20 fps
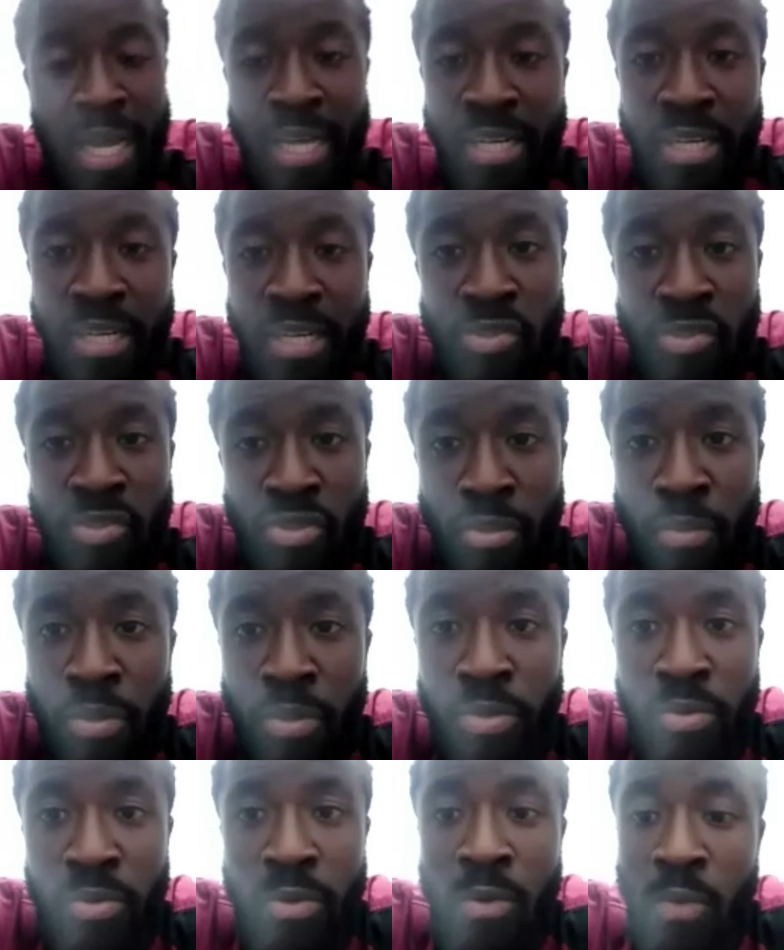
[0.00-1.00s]
idea
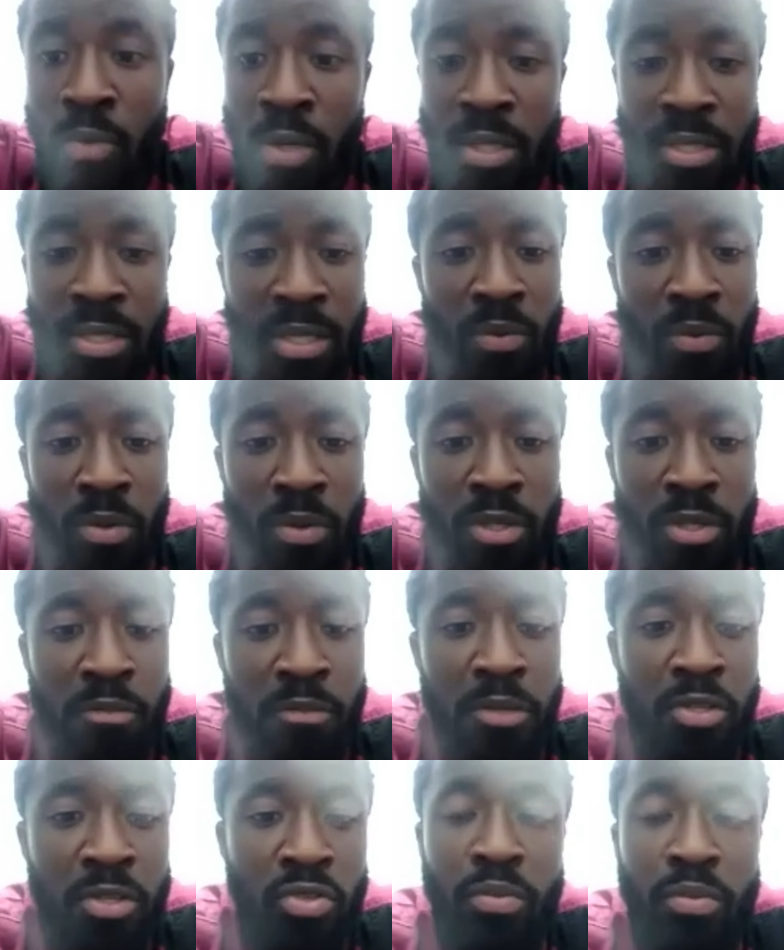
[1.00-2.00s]
somebody will want and wants
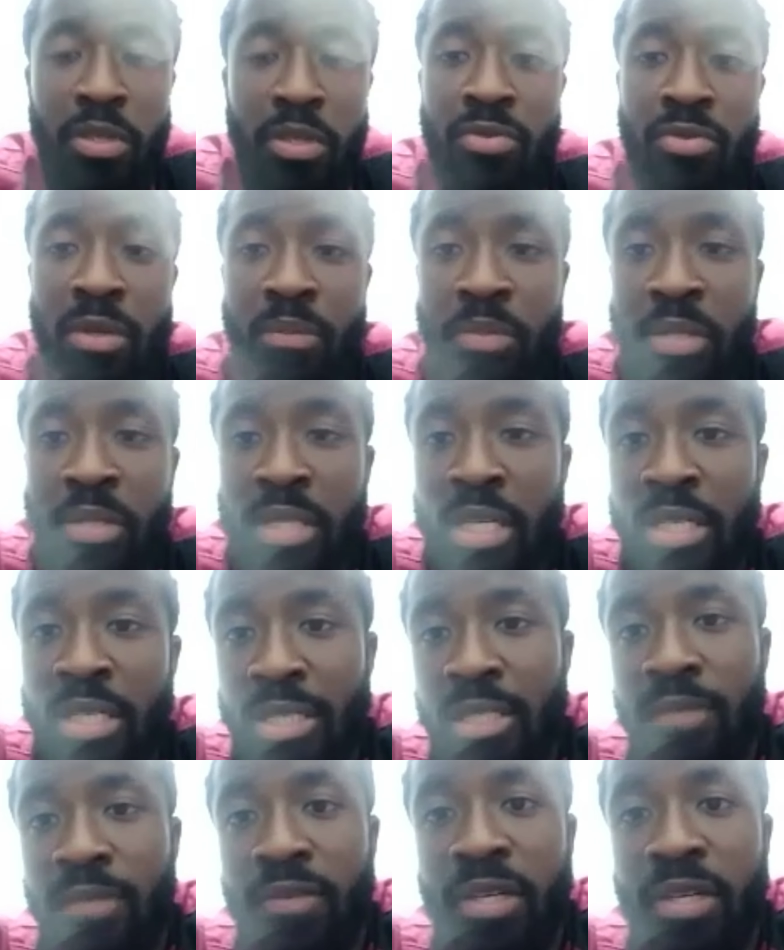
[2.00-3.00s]
me to be his
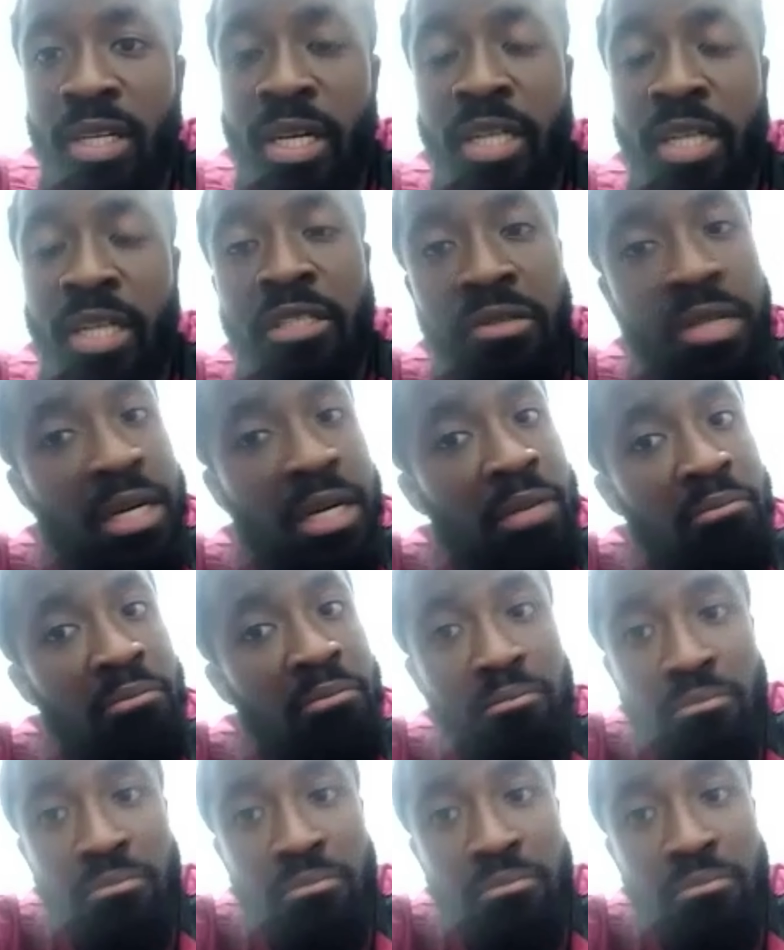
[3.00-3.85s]
representative in Nigeria.